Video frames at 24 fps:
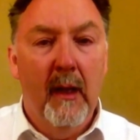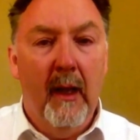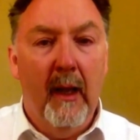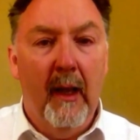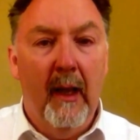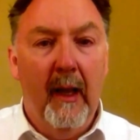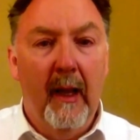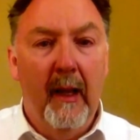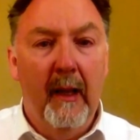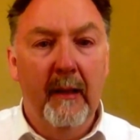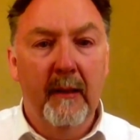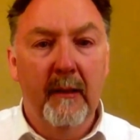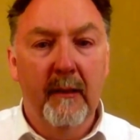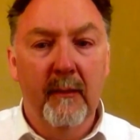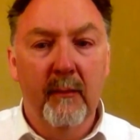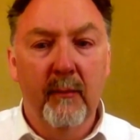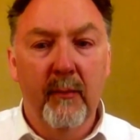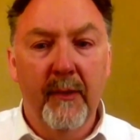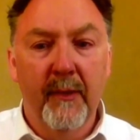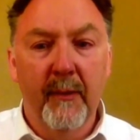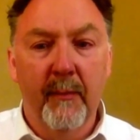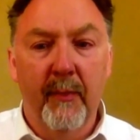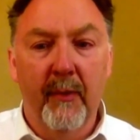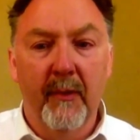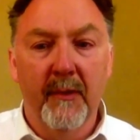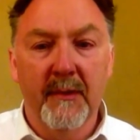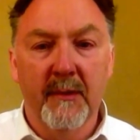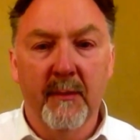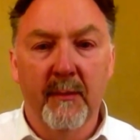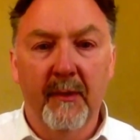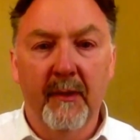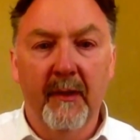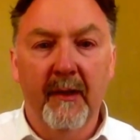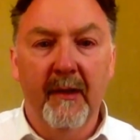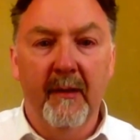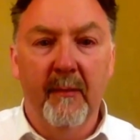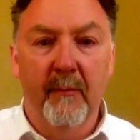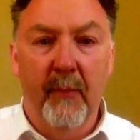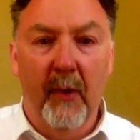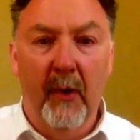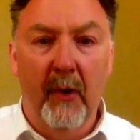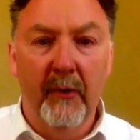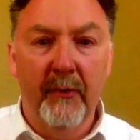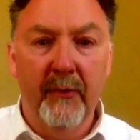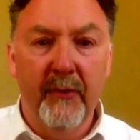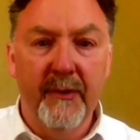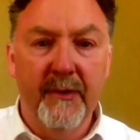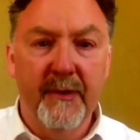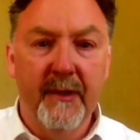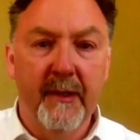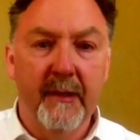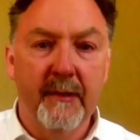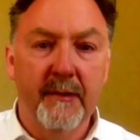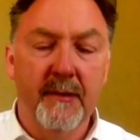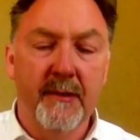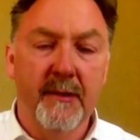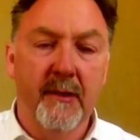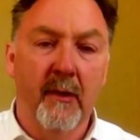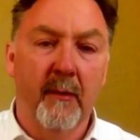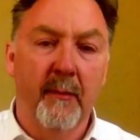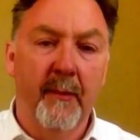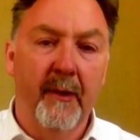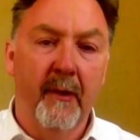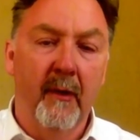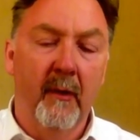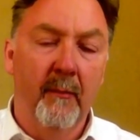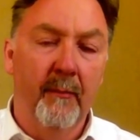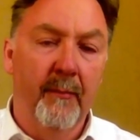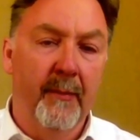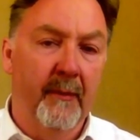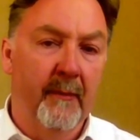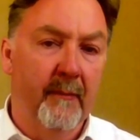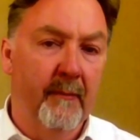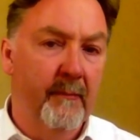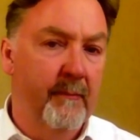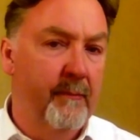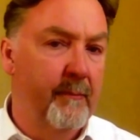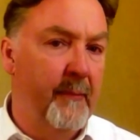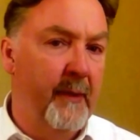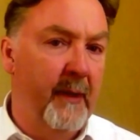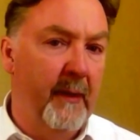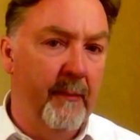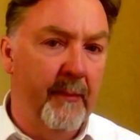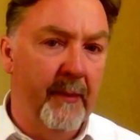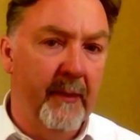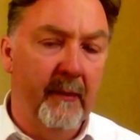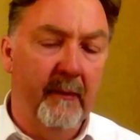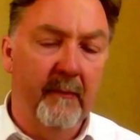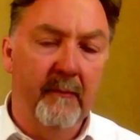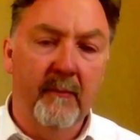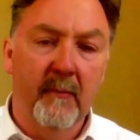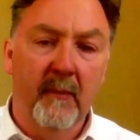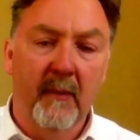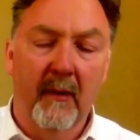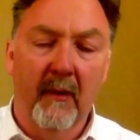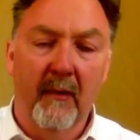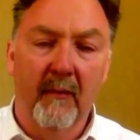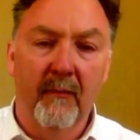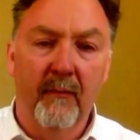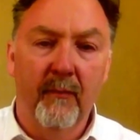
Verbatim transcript: and with the possibility of boundary changes coming up and maybe uh,